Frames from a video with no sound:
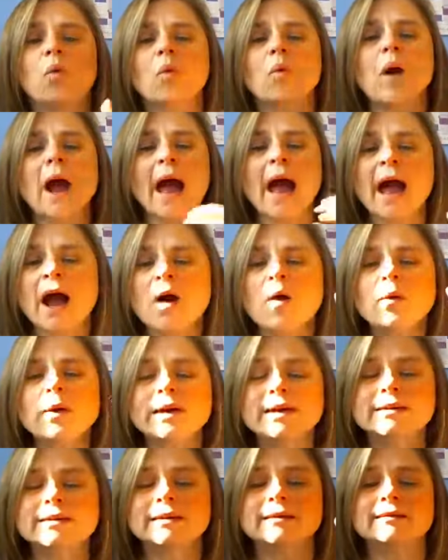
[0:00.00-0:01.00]
How
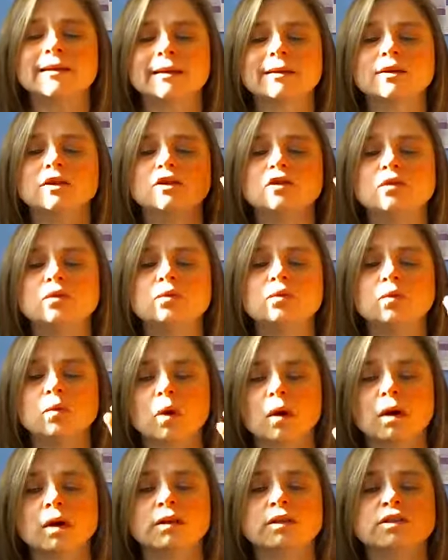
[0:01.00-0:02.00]
is it that you
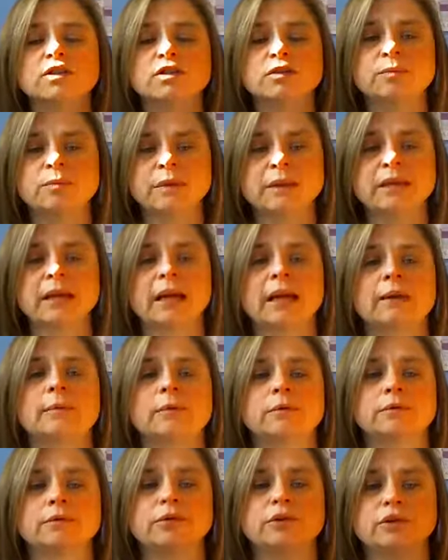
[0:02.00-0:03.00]
want to be
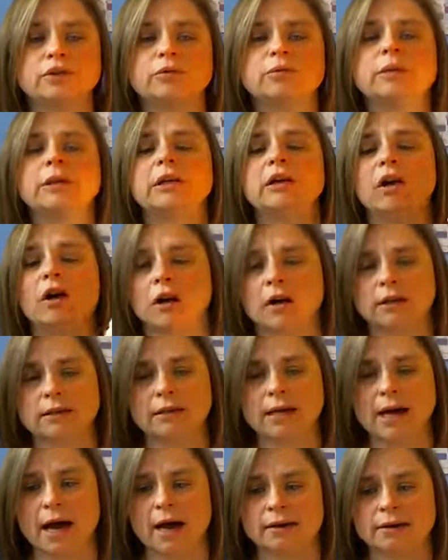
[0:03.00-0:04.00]
able to be
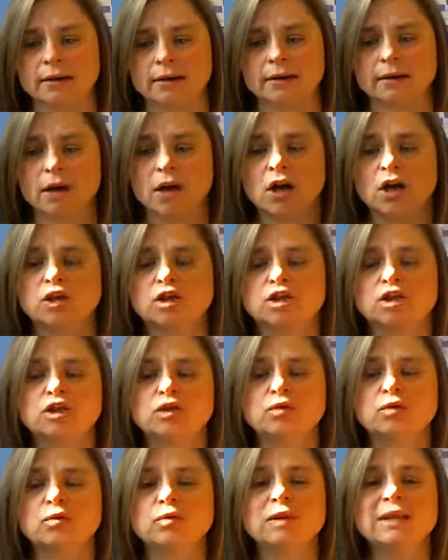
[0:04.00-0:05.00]
contacted? Do
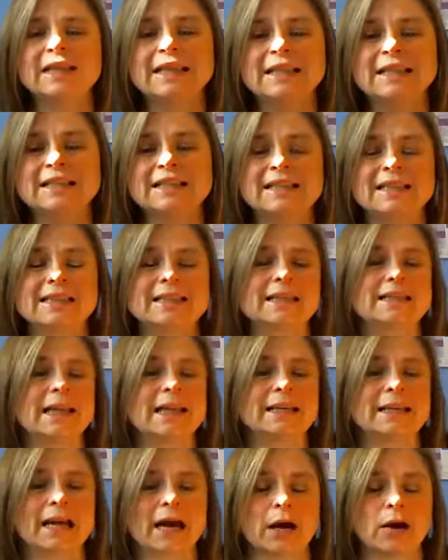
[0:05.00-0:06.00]
you need to
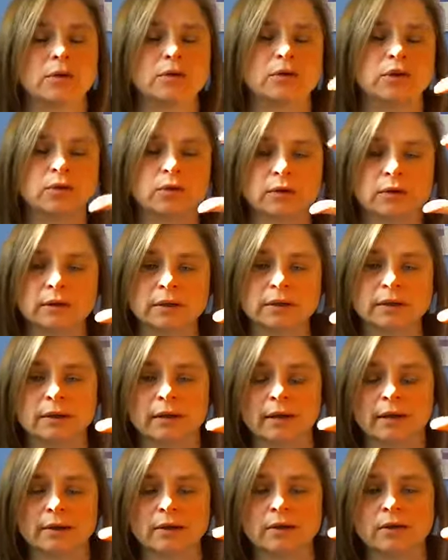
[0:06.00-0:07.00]
send out your,
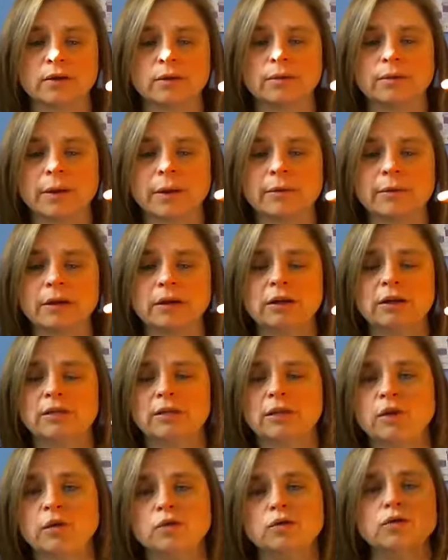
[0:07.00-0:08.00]
maybe
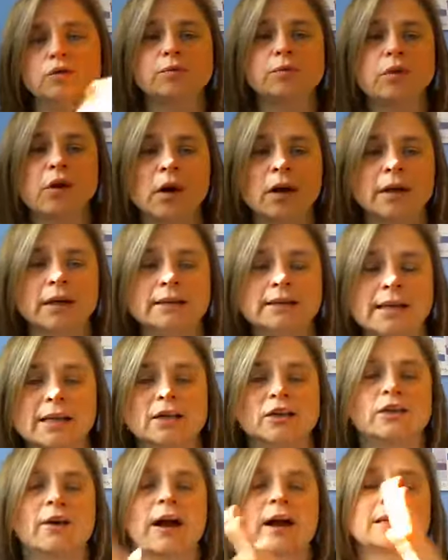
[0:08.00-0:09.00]
if you do products and
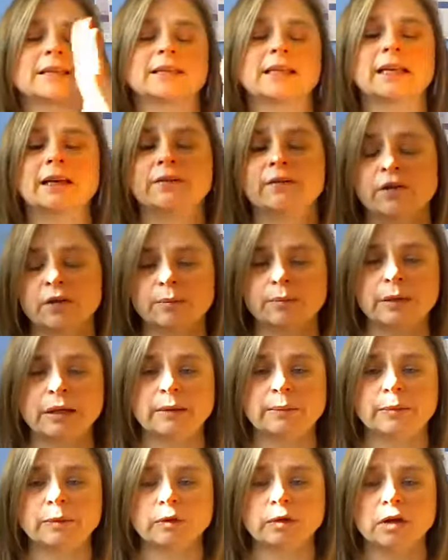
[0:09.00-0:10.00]
you're asking for
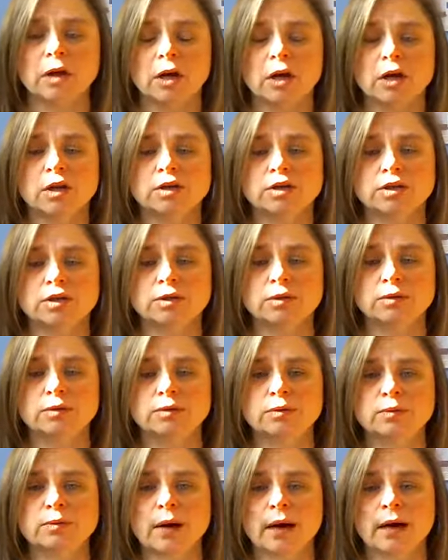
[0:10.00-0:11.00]
people
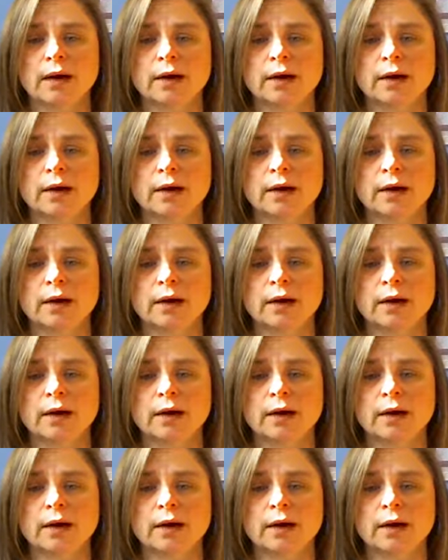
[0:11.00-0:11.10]
to,